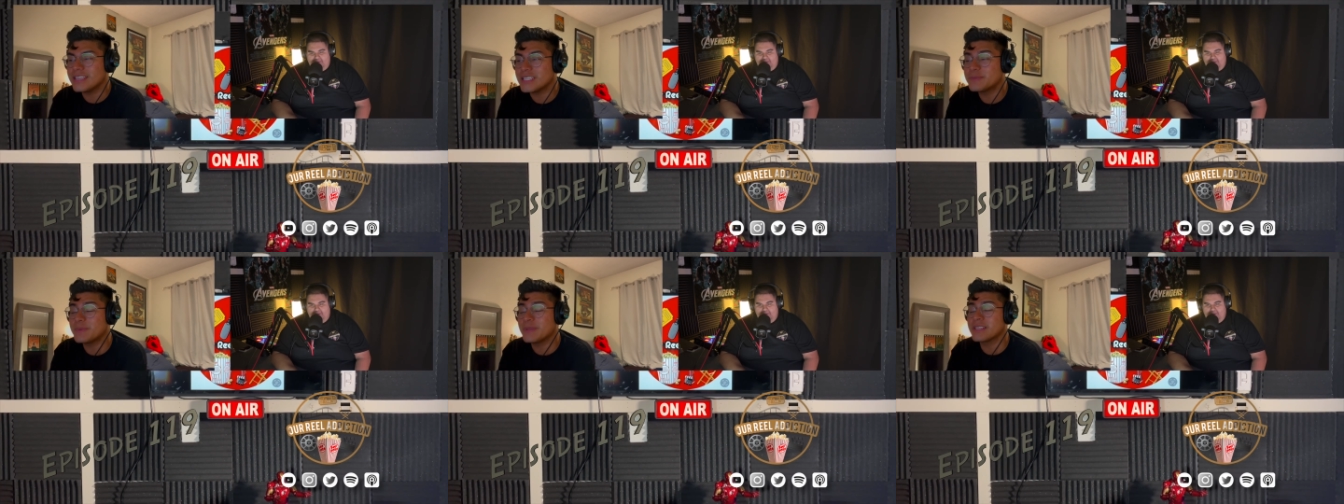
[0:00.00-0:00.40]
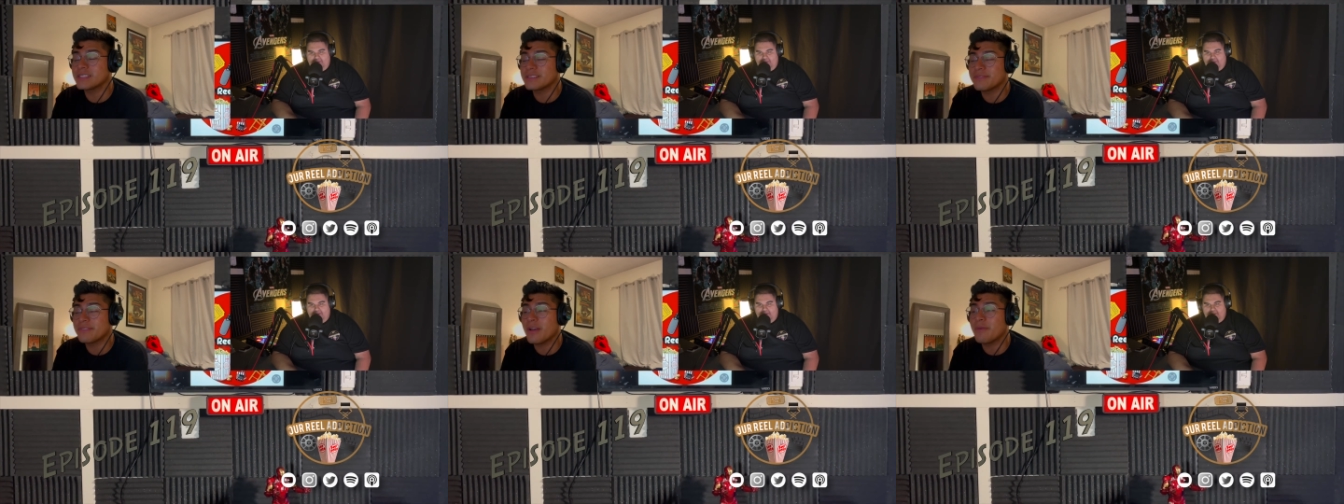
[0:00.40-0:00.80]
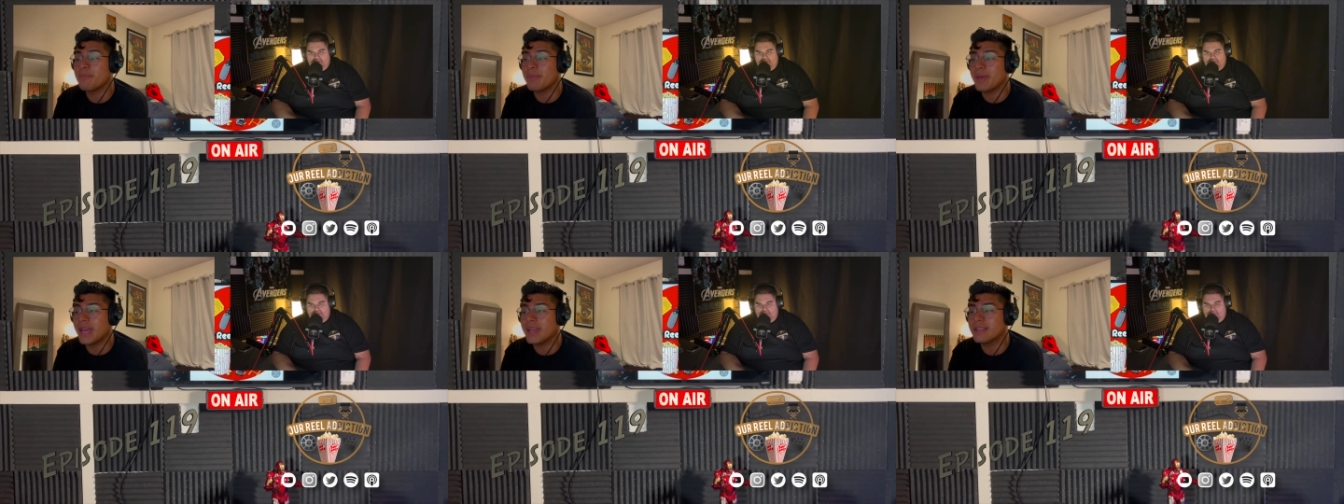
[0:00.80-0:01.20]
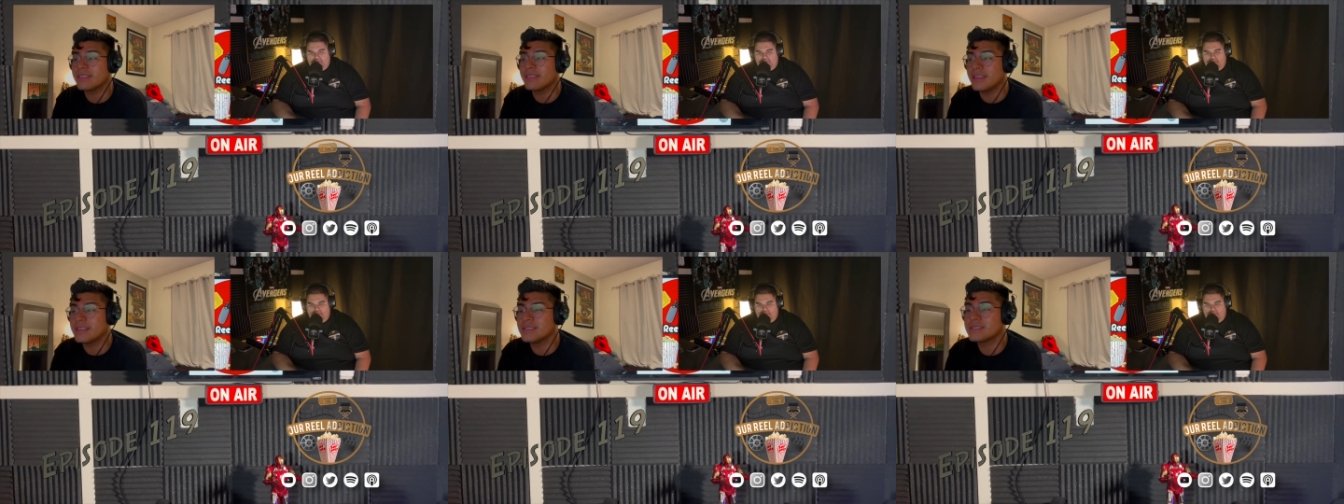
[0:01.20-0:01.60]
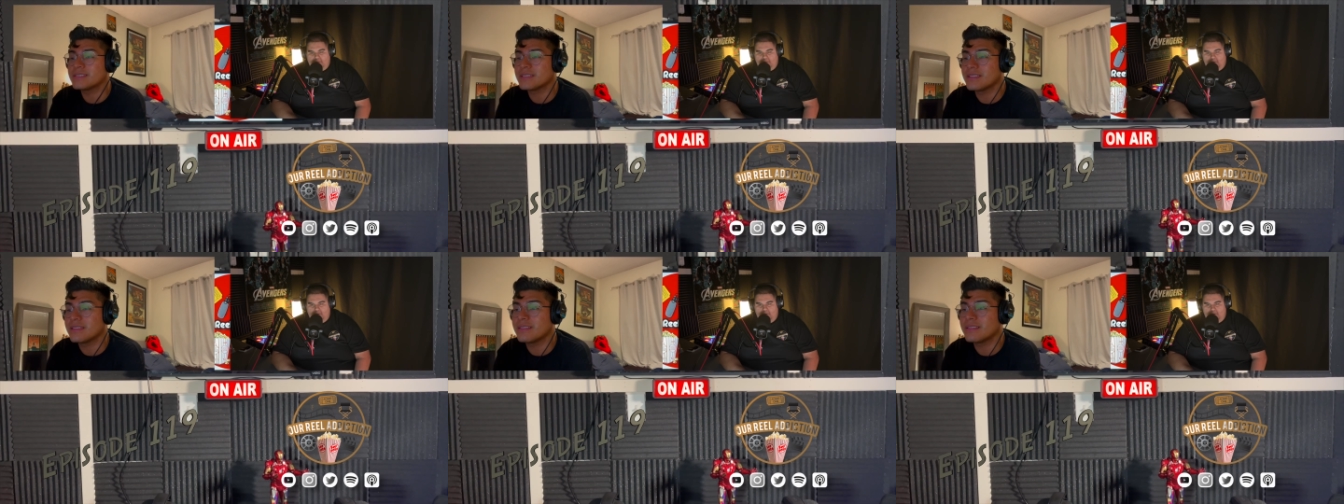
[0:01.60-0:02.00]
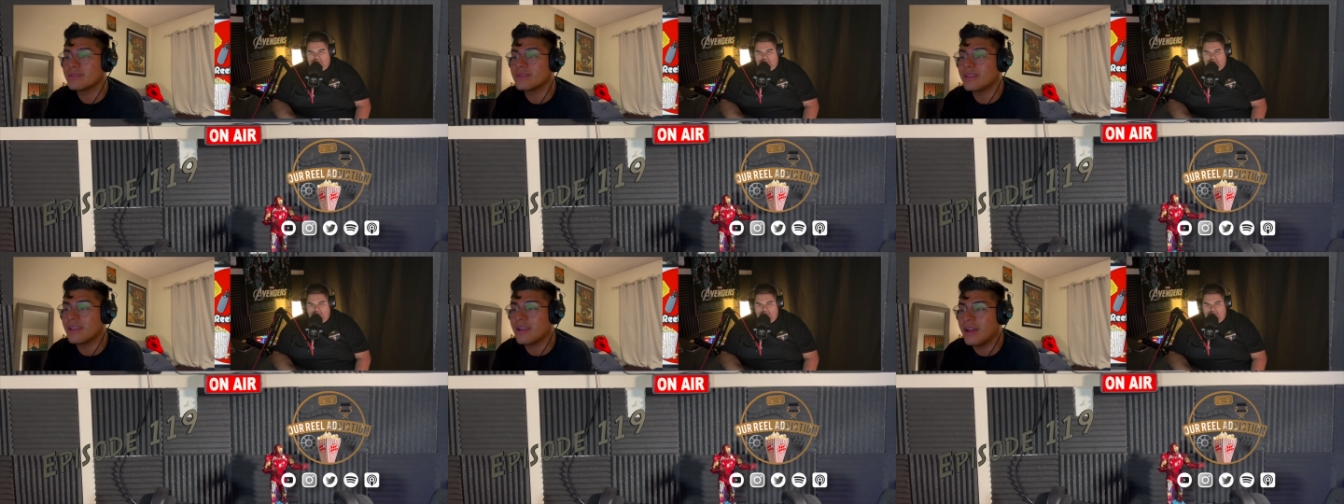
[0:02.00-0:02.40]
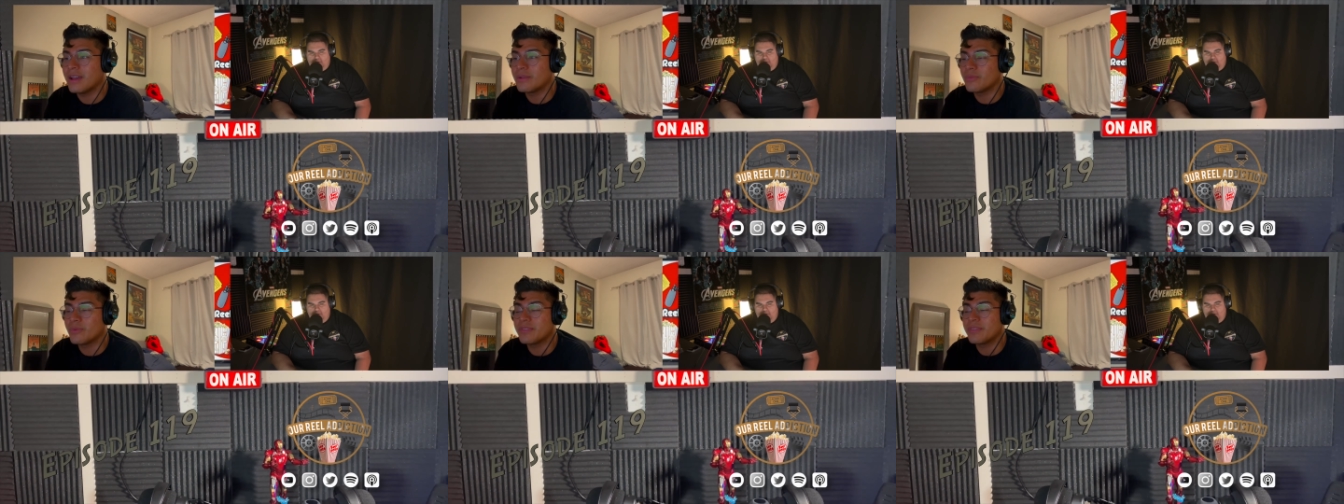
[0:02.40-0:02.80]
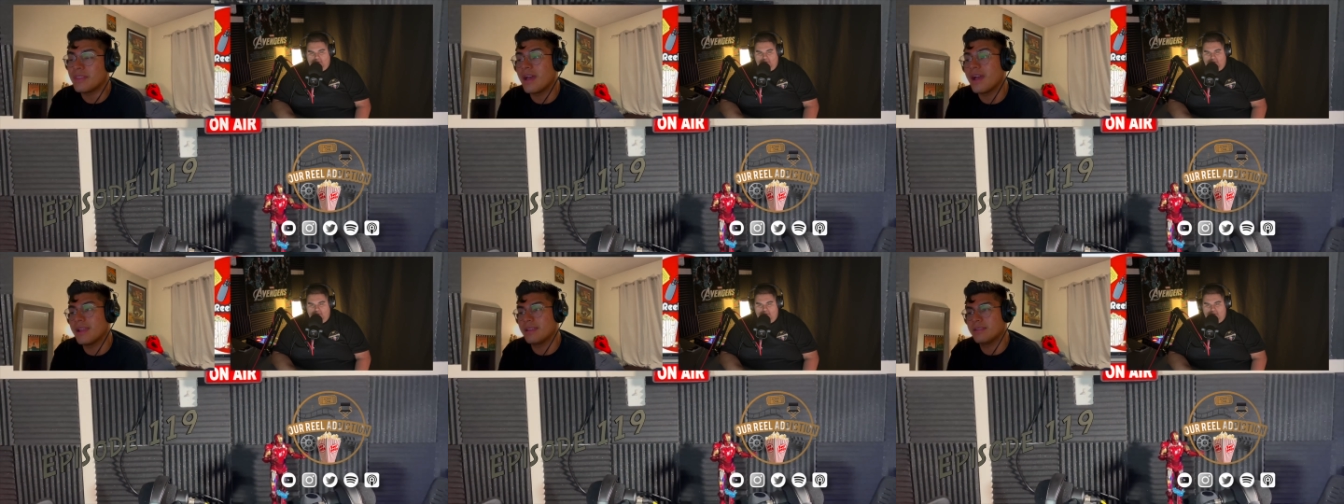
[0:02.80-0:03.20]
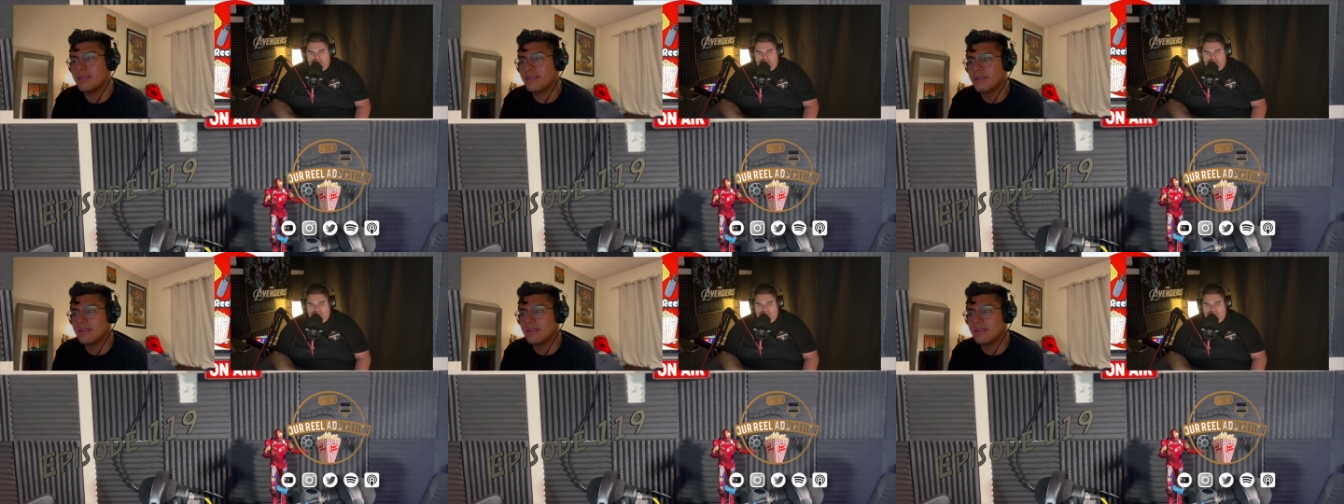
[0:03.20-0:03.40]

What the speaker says: it's because of how bad things got with nine.